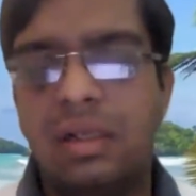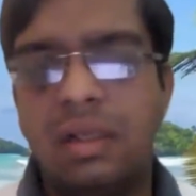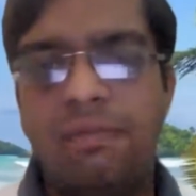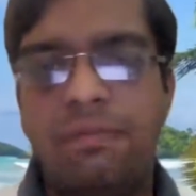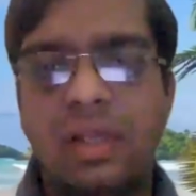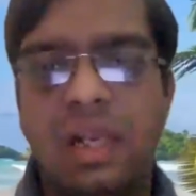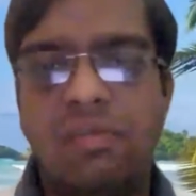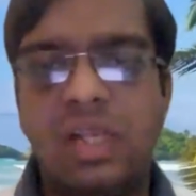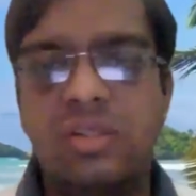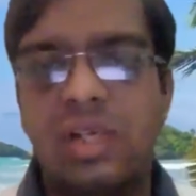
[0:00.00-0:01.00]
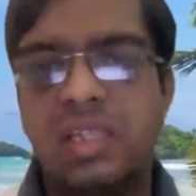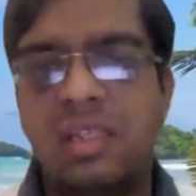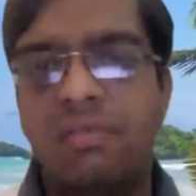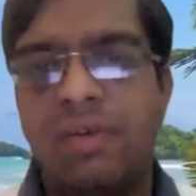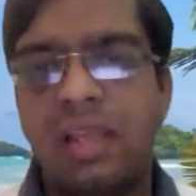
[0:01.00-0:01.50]
If the level is less
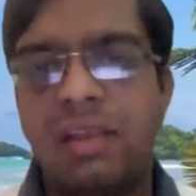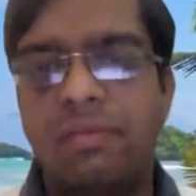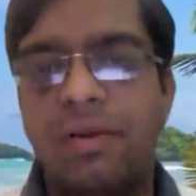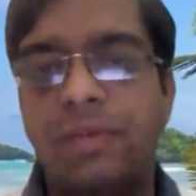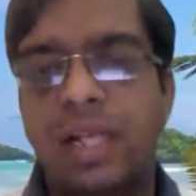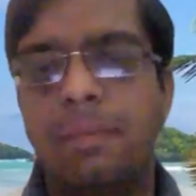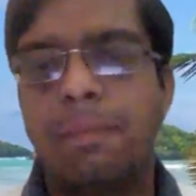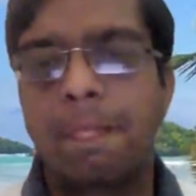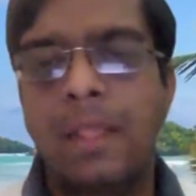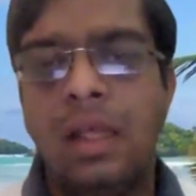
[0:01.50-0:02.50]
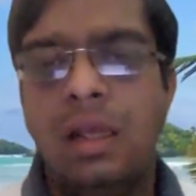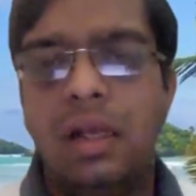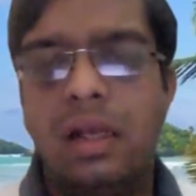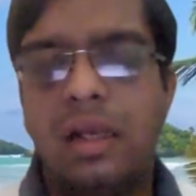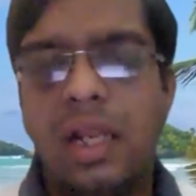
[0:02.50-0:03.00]
than 550
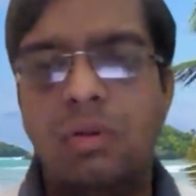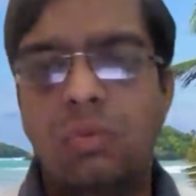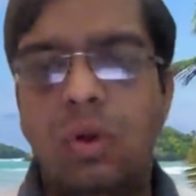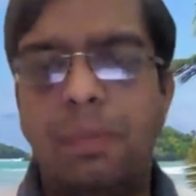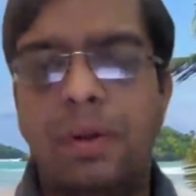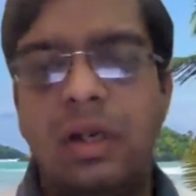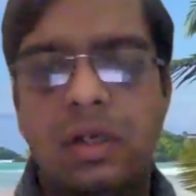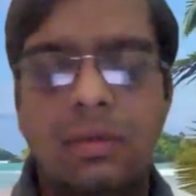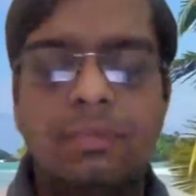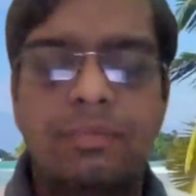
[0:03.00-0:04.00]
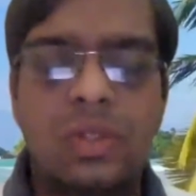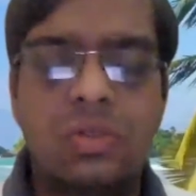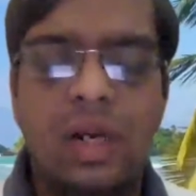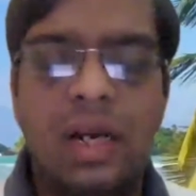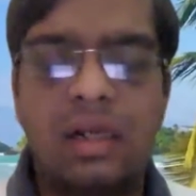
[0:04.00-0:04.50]
nanomole per liter.
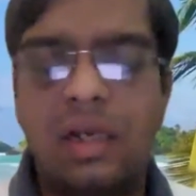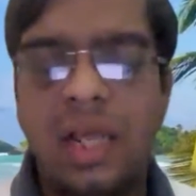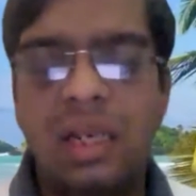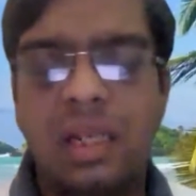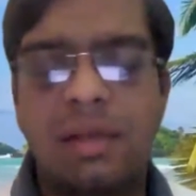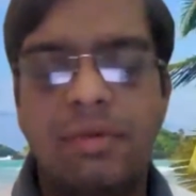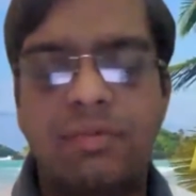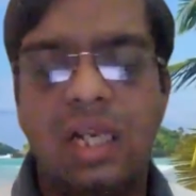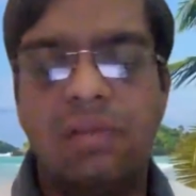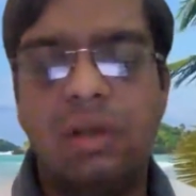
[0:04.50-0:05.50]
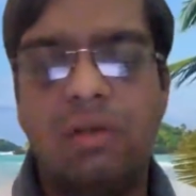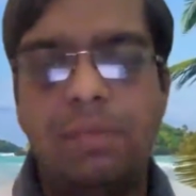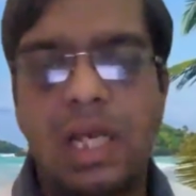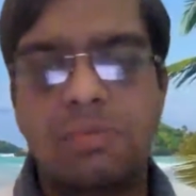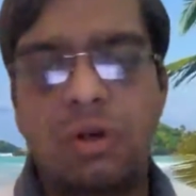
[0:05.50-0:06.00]
So at 9 a.m., if the level of
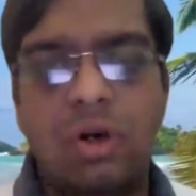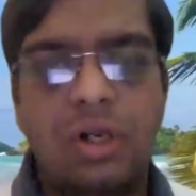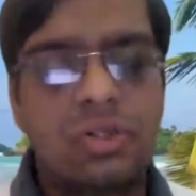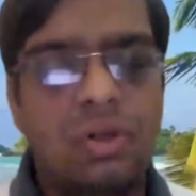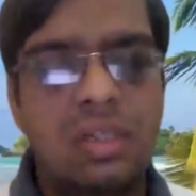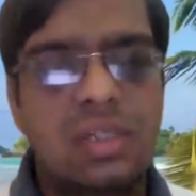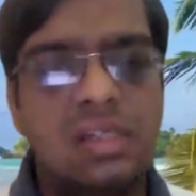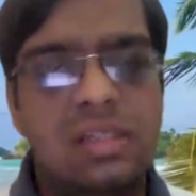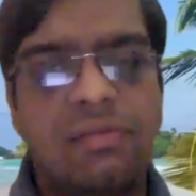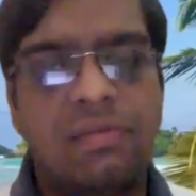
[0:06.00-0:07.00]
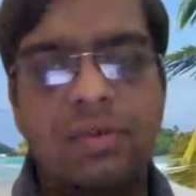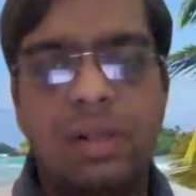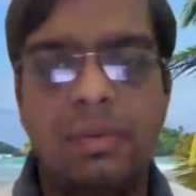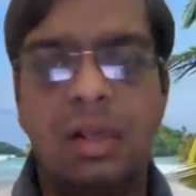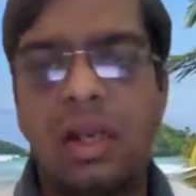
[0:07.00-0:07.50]
plasma cortisol is less than
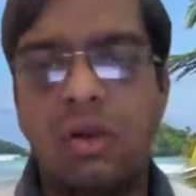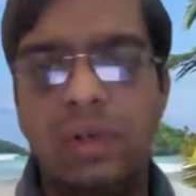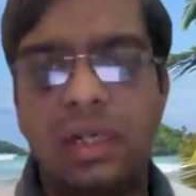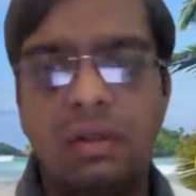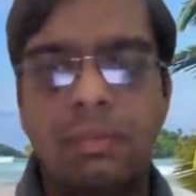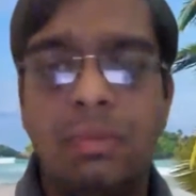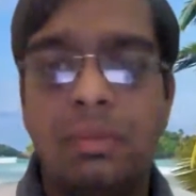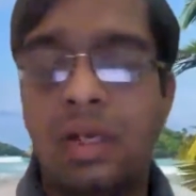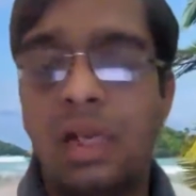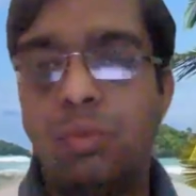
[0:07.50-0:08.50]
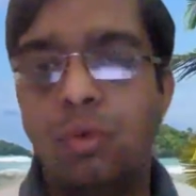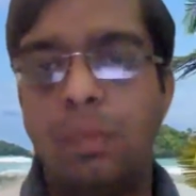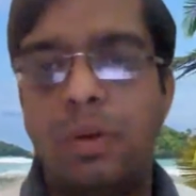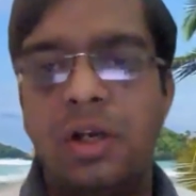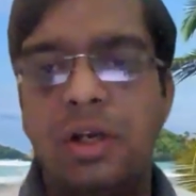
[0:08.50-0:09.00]
50
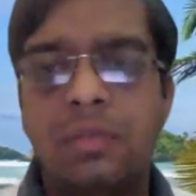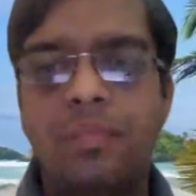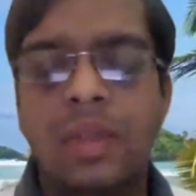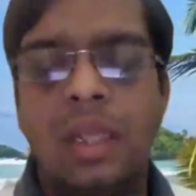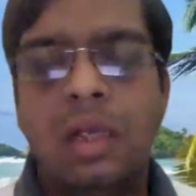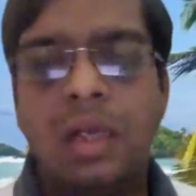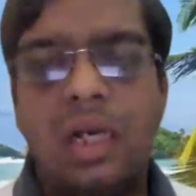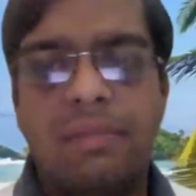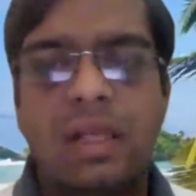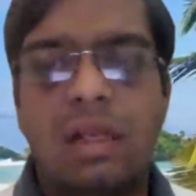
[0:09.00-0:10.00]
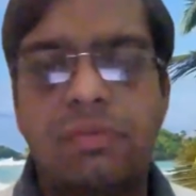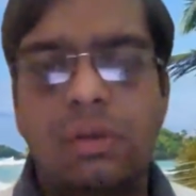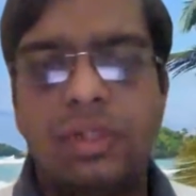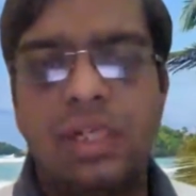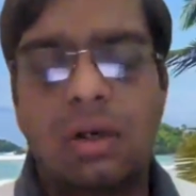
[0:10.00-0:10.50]
nanomole per liter, it will
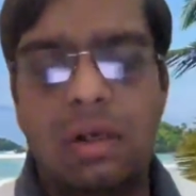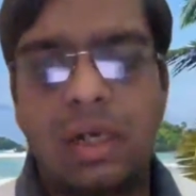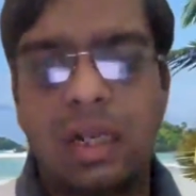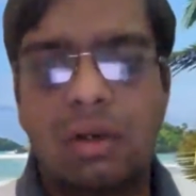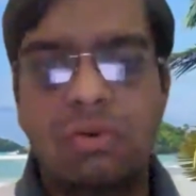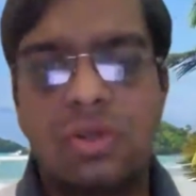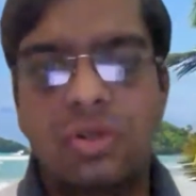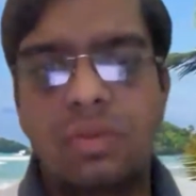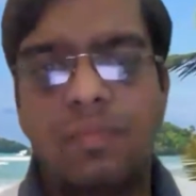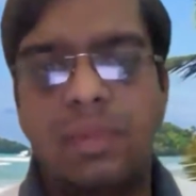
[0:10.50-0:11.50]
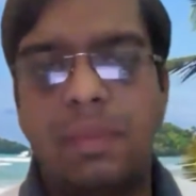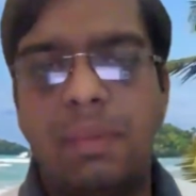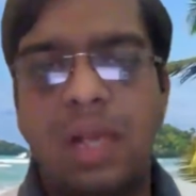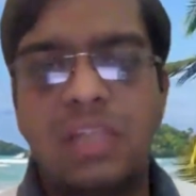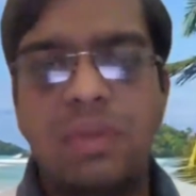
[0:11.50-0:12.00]
confirm the diagnosis. The
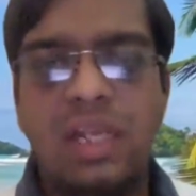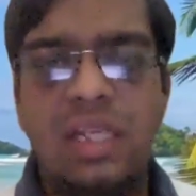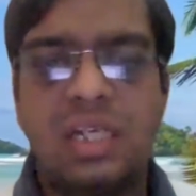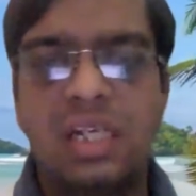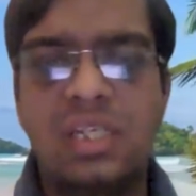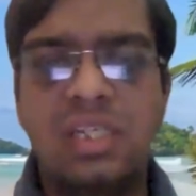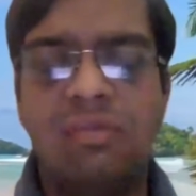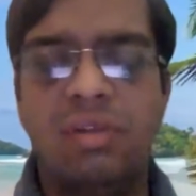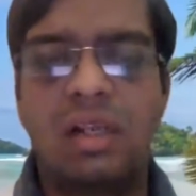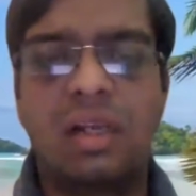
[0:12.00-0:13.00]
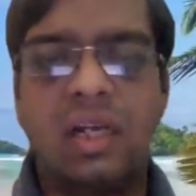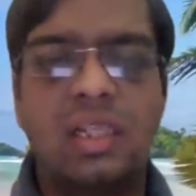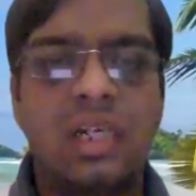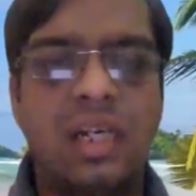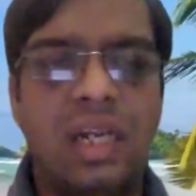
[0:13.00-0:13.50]
plasma ACTH level
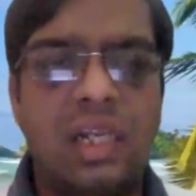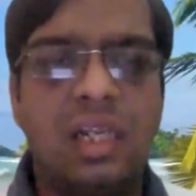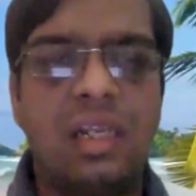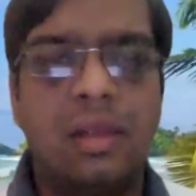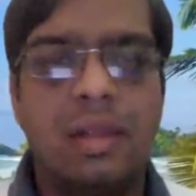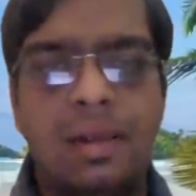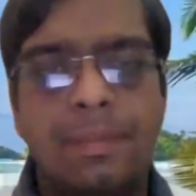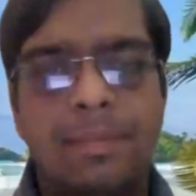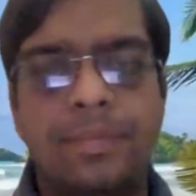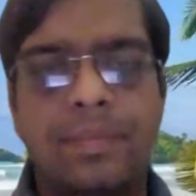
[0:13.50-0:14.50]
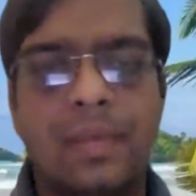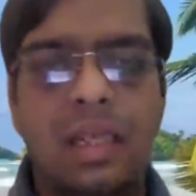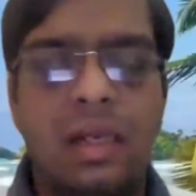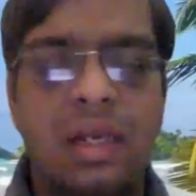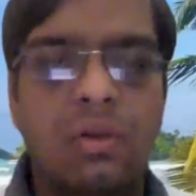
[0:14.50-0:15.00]
greater than 80
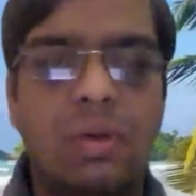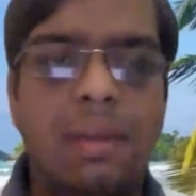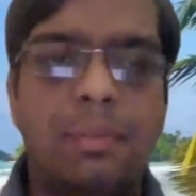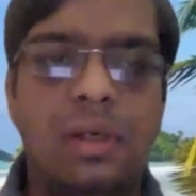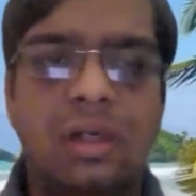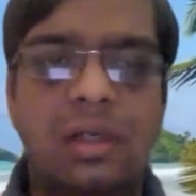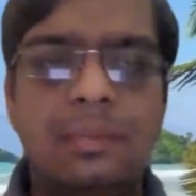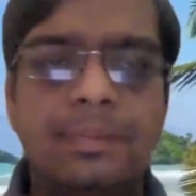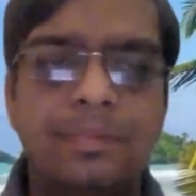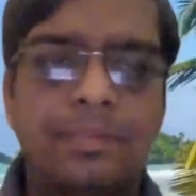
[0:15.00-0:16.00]
nanogram per liter